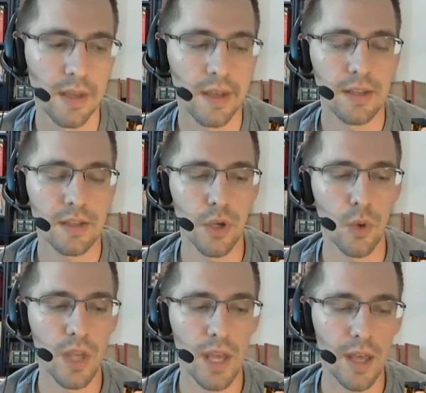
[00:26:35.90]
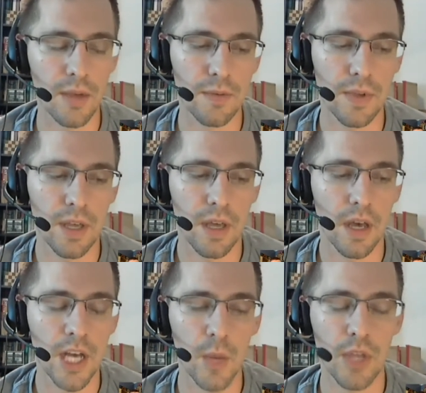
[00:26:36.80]
So we have
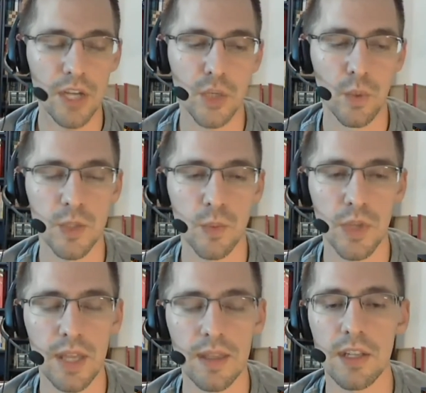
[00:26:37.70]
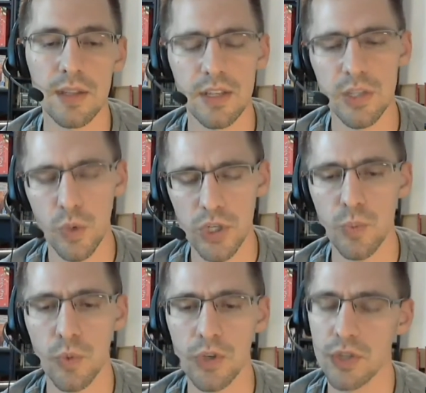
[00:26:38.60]
a couple extra ones planned that switch
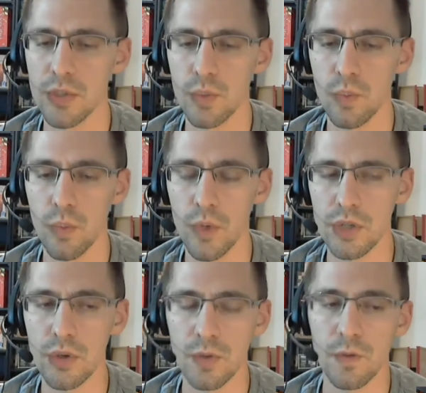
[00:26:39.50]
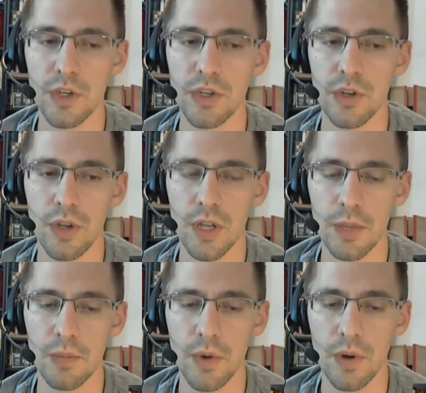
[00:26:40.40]
up which of those fish
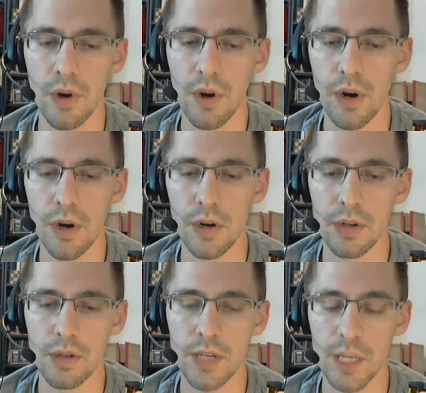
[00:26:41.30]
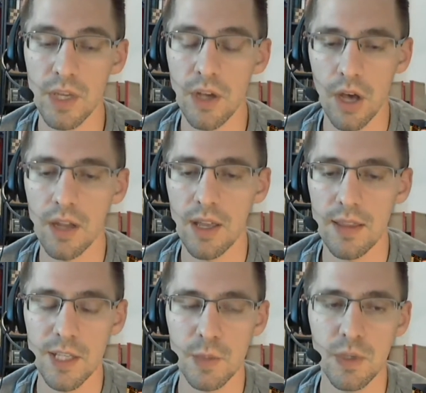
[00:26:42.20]
can be caught in
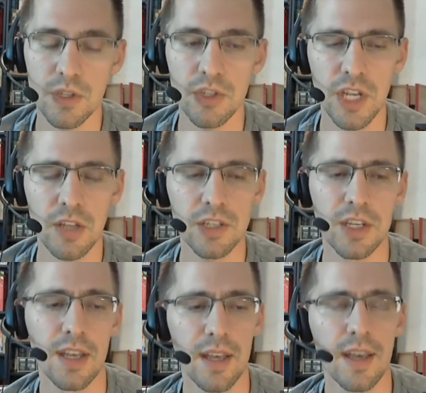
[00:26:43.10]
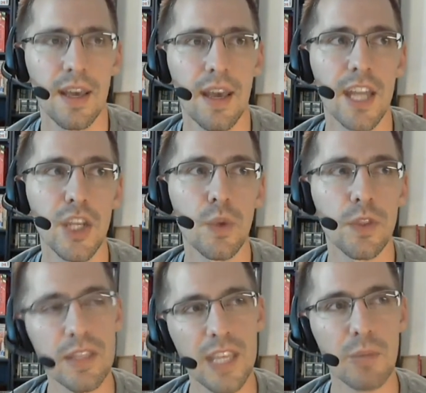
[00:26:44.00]
that species challenge. And you would
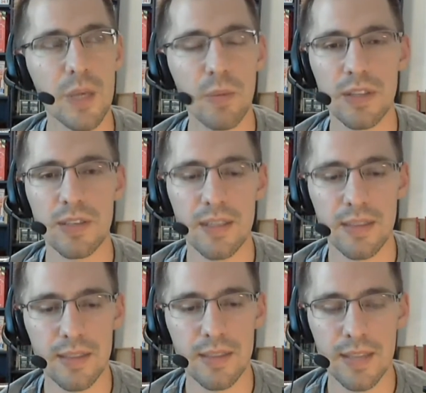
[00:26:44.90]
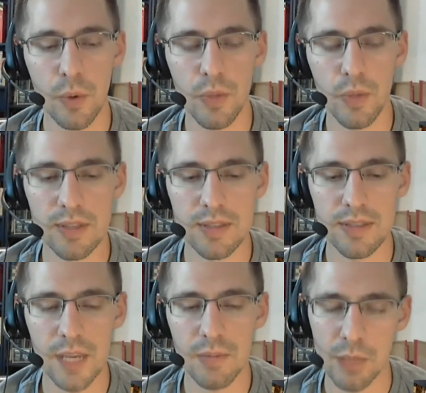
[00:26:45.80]
think that maybe that would be the
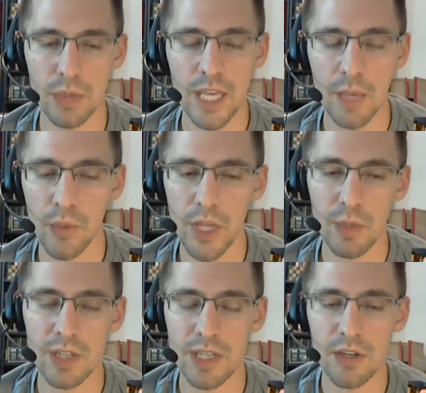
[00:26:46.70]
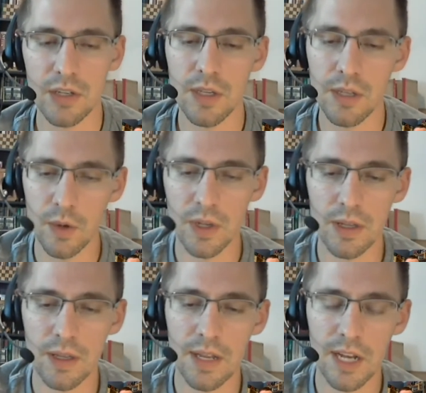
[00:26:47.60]
same type of gameplay, but it
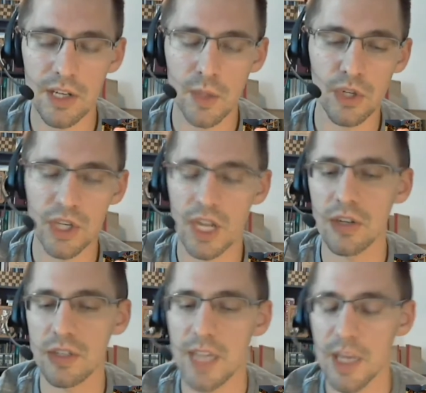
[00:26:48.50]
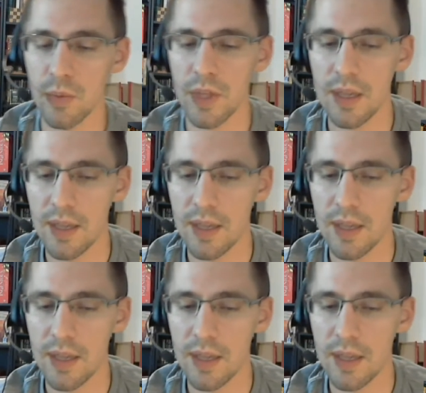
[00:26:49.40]
actually will change the gameplay